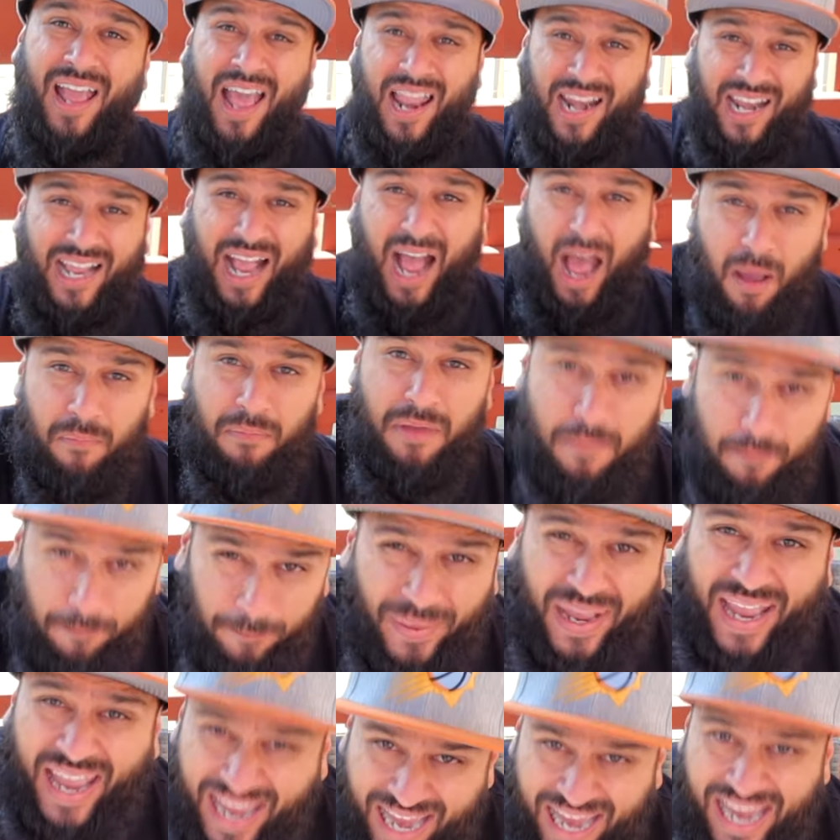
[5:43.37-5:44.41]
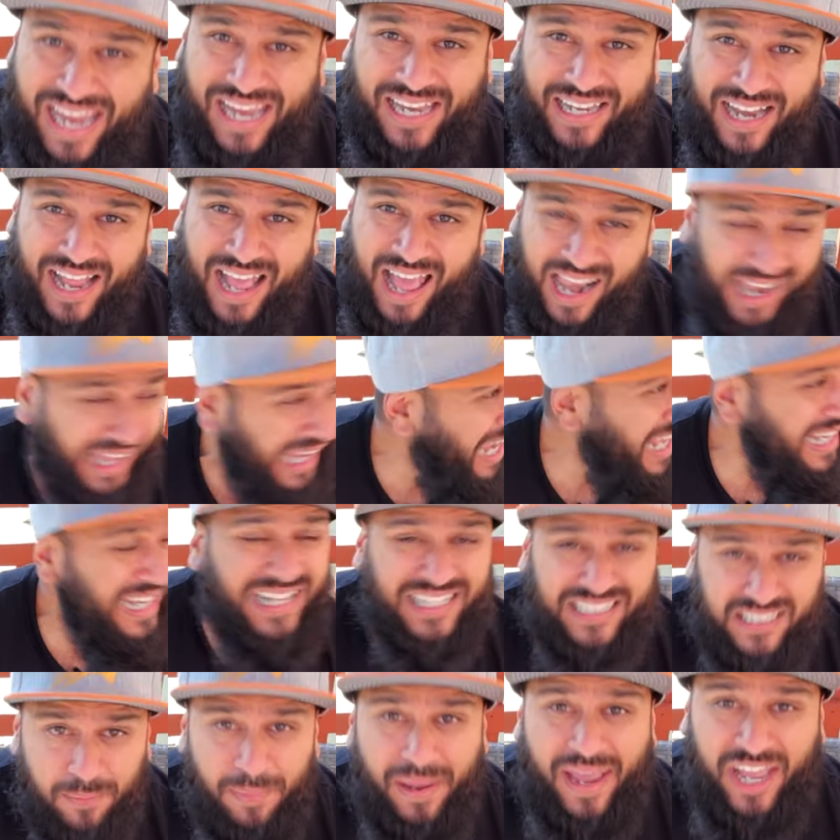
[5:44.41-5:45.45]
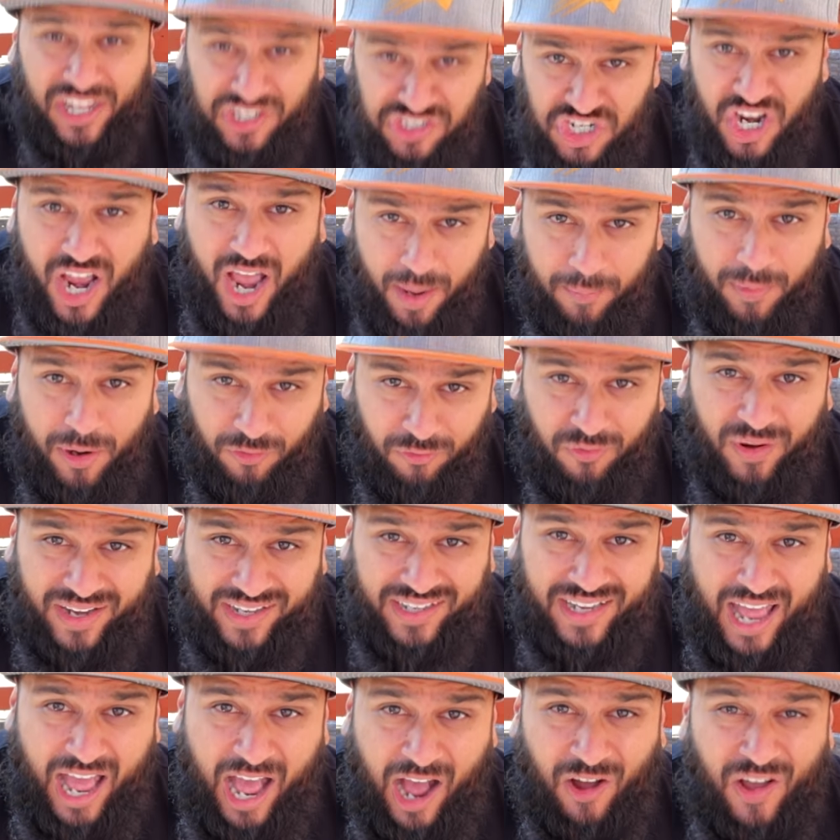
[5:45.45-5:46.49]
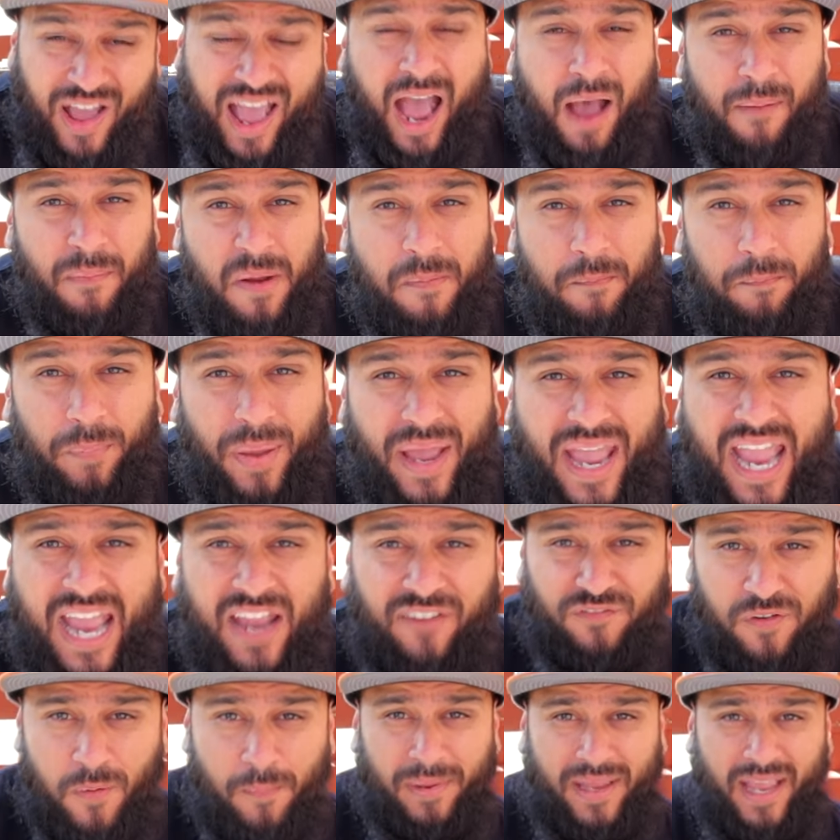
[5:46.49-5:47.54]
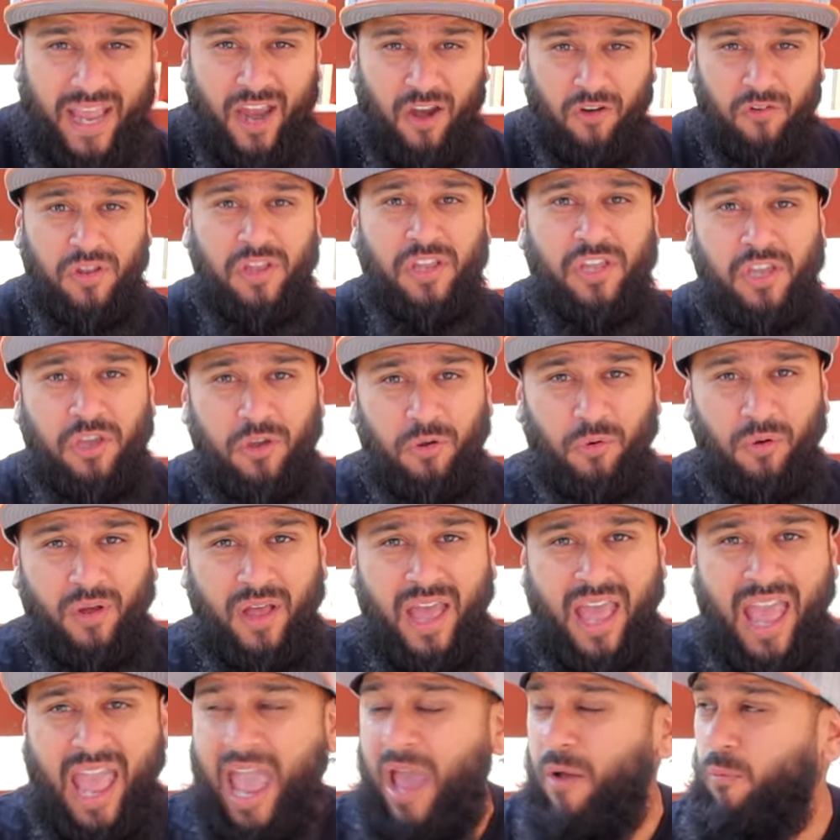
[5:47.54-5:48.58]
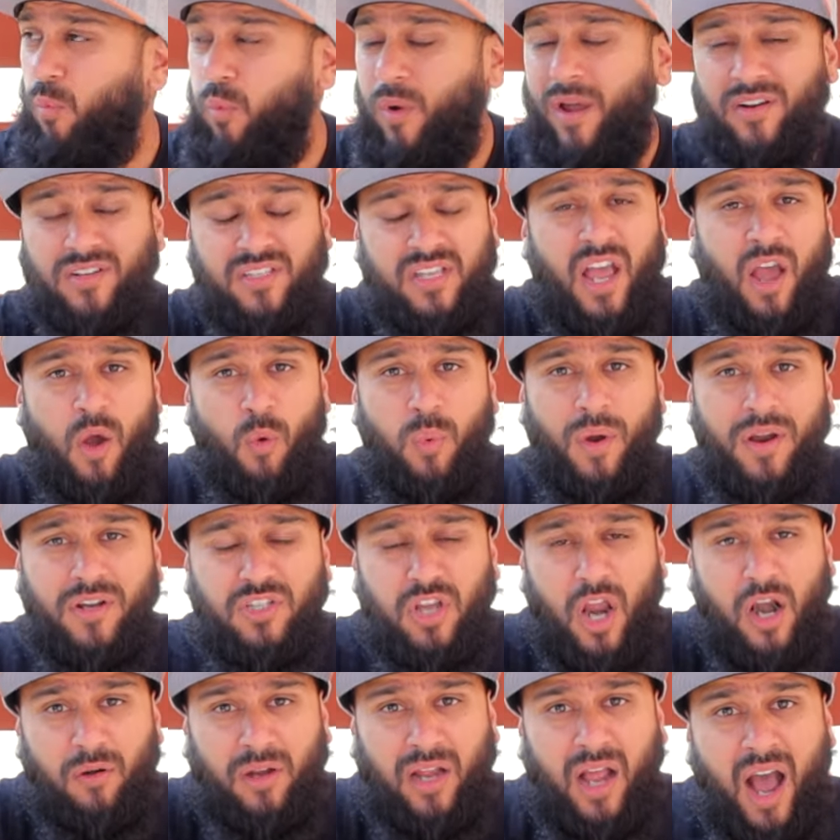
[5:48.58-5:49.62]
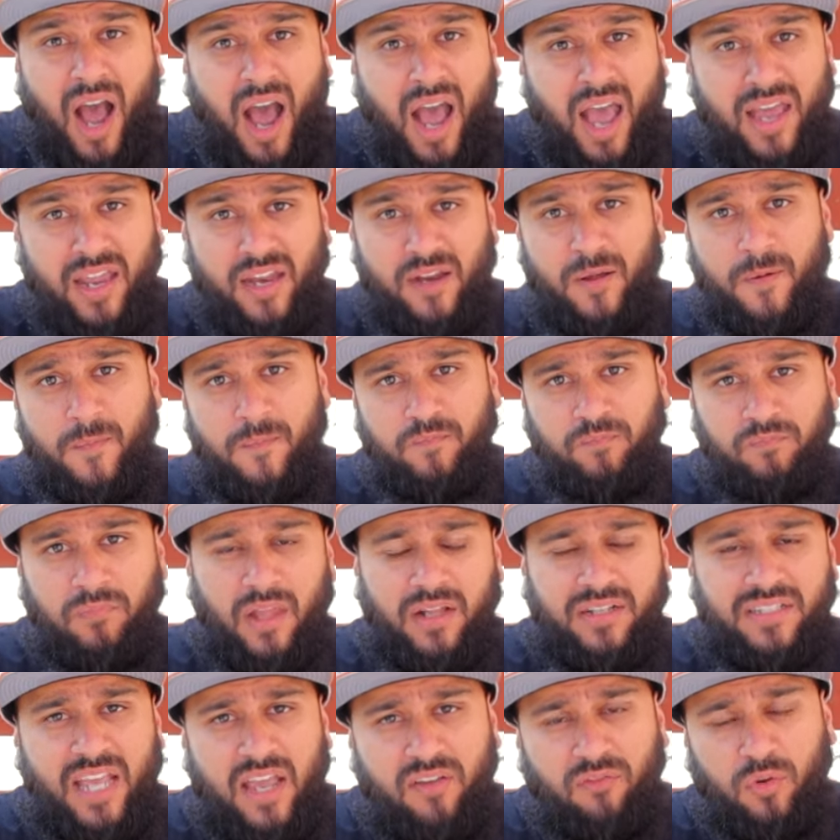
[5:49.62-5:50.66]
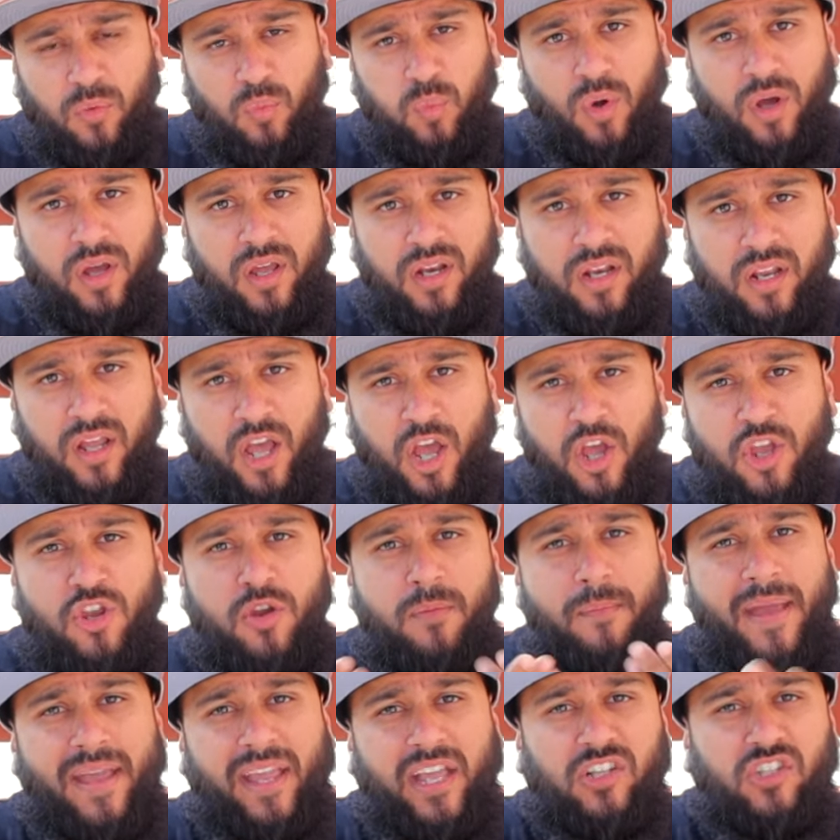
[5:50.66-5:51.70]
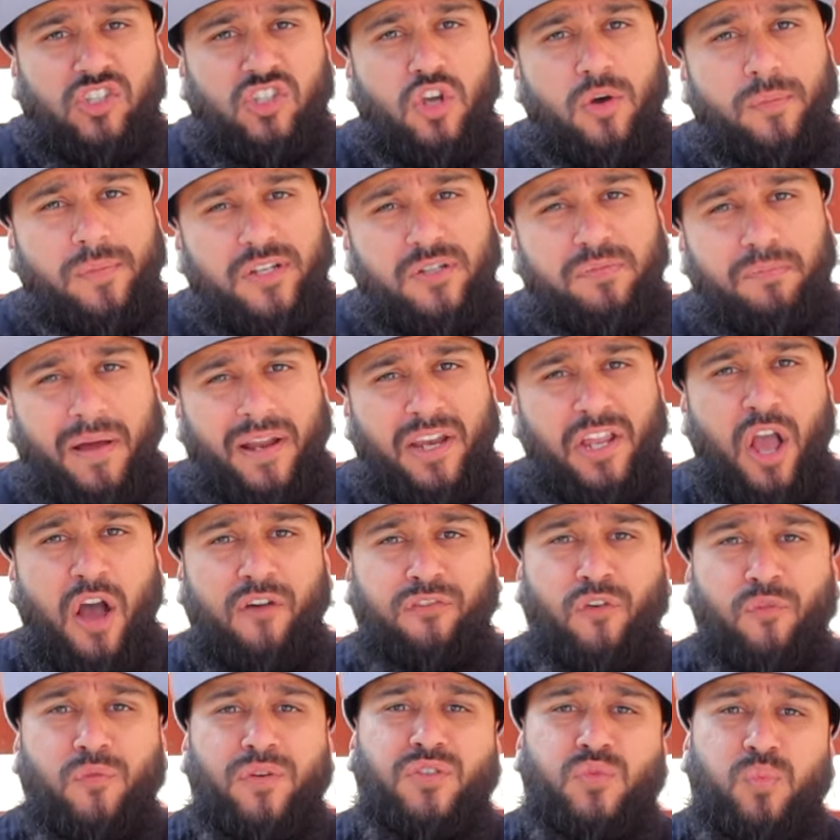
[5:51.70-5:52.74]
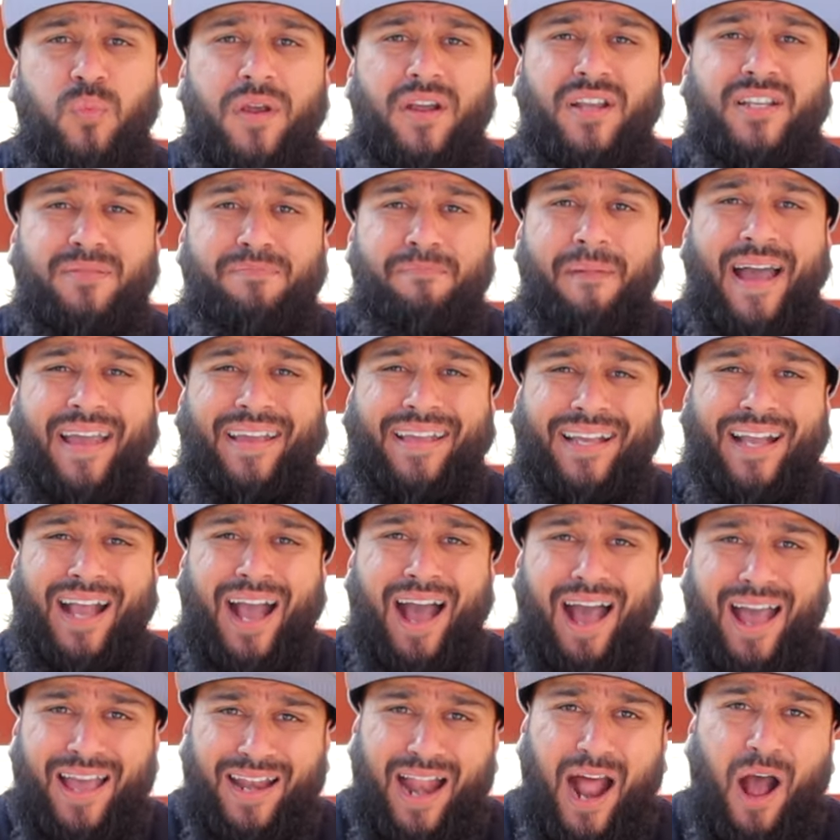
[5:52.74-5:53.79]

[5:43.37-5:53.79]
Like, I'm in pain. Like, I need some hijama right now. I'm in pain from carrying you. And where's our cut, David Wood? You're making so much money off of us. Where's my cut?